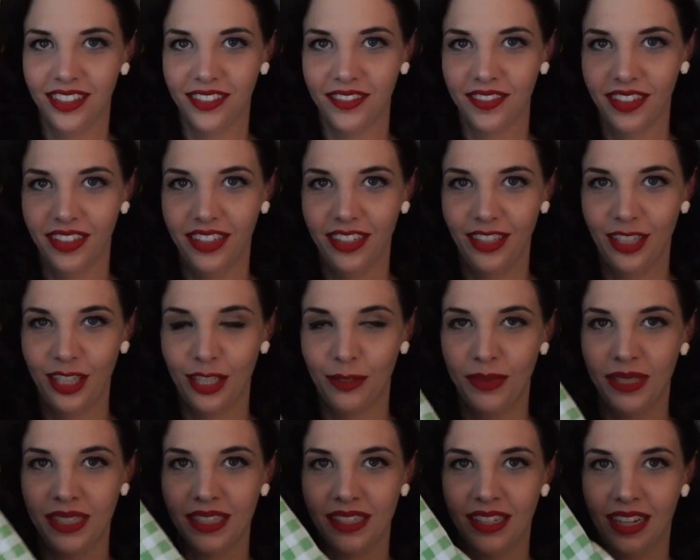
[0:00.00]
definitely needs to
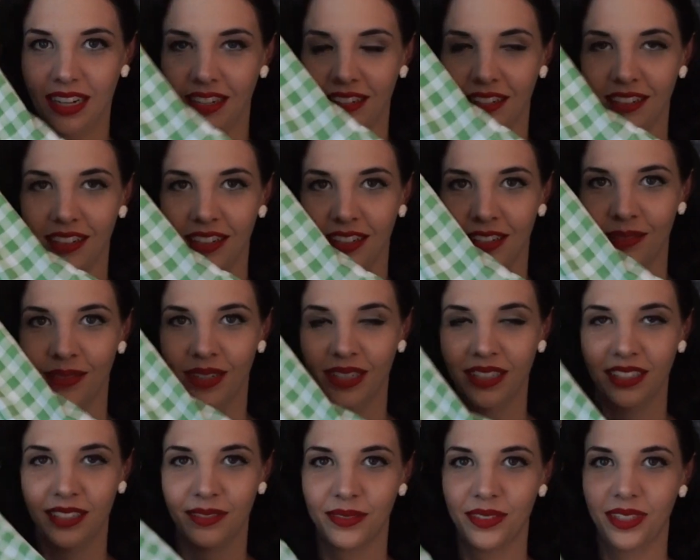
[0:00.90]
be styled, otherwise
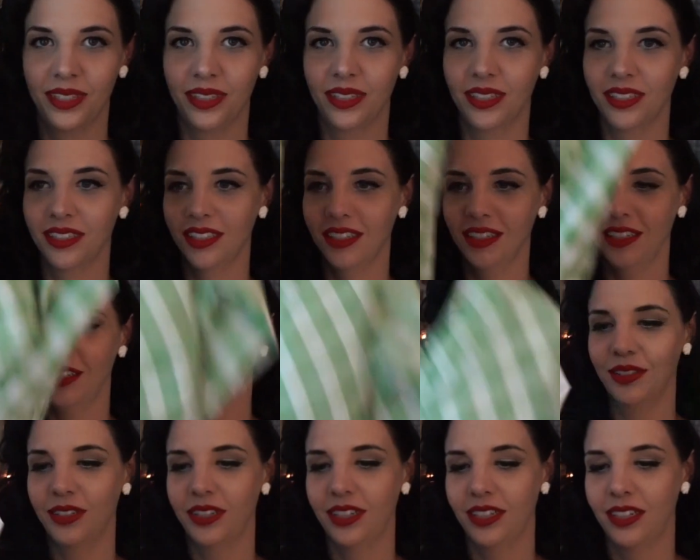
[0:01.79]
it really looks like
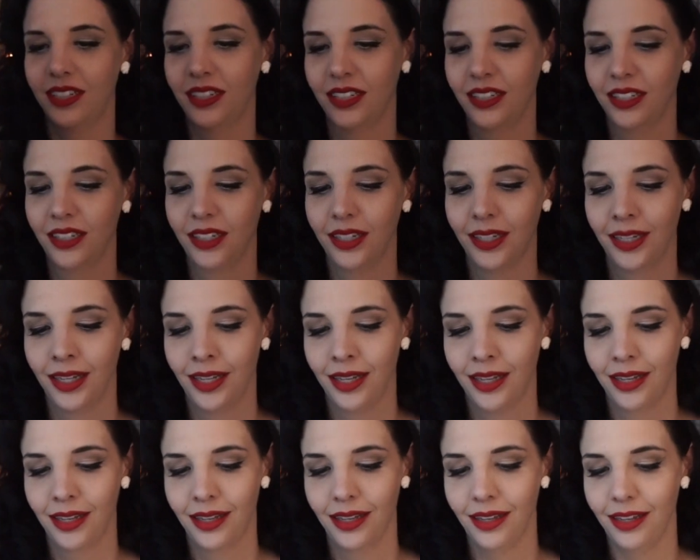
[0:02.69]
you're
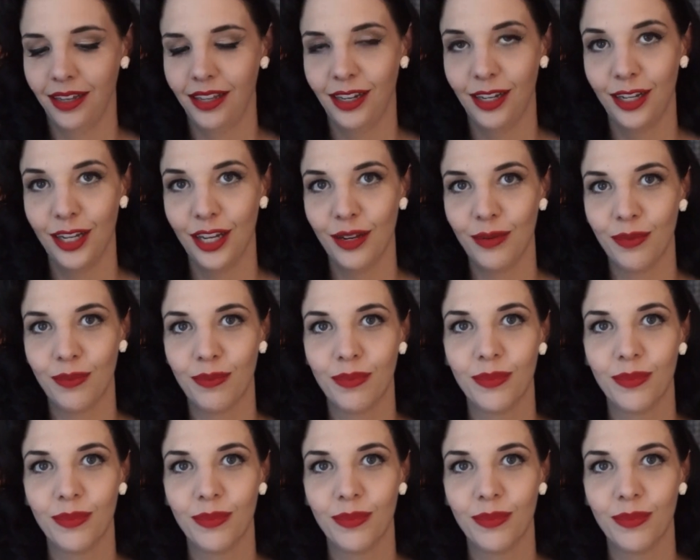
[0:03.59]
in a